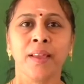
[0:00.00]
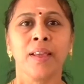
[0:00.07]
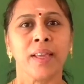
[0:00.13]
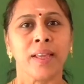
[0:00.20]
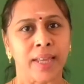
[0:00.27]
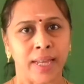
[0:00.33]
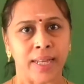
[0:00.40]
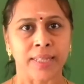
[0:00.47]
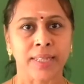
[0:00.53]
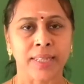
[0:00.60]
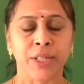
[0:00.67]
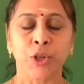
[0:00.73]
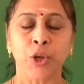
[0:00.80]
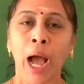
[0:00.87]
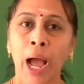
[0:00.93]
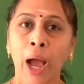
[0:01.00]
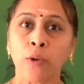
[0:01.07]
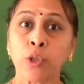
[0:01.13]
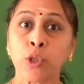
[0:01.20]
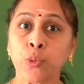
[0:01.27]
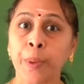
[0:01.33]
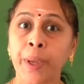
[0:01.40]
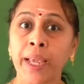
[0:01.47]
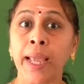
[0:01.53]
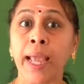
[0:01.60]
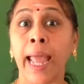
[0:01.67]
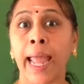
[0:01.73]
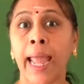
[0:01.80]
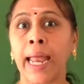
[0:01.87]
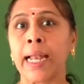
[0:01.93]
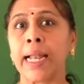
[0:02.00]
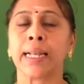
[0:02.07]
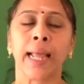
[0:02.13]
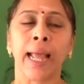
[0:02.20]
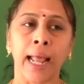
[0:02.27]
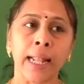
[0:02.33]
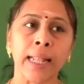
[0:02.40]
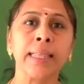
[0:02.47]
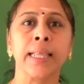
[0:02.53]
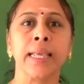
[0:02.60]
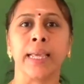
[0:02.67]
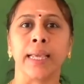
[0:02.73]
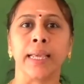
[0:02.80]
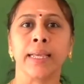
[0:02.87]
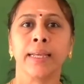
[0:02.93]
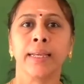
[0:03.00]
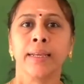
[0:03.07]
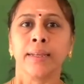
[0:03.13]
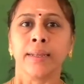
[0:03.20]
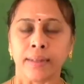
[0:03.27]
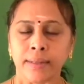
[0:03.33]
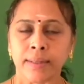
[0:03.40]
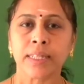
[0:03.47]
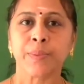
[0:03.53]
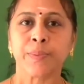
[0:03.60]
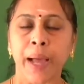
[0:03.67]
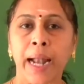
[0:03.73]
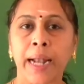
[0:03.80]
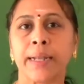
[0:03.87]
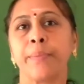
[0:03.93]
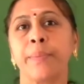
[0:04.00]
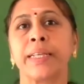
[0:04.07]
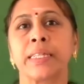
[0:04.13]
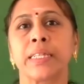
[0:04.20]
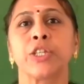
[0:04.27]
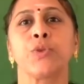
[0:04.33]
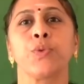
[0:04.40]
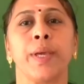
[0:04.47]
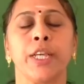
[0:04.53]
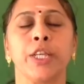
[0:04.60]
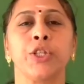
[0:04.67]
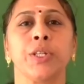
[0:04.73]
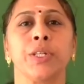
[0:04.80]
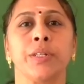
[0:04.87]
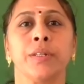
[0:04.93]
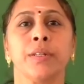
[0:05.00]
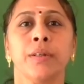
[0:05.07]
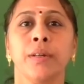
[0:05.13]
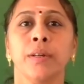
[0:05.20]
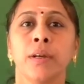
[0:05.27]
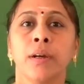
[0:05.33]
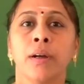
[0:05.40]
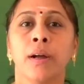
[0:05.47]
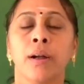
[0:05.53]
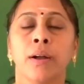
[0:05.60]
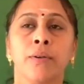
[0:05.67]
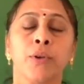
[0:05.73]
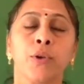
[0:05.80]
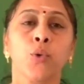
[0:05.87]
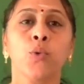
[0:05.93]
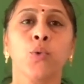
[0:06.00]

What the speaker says: Yes, you have to be hale and healthy in this pandemic situation to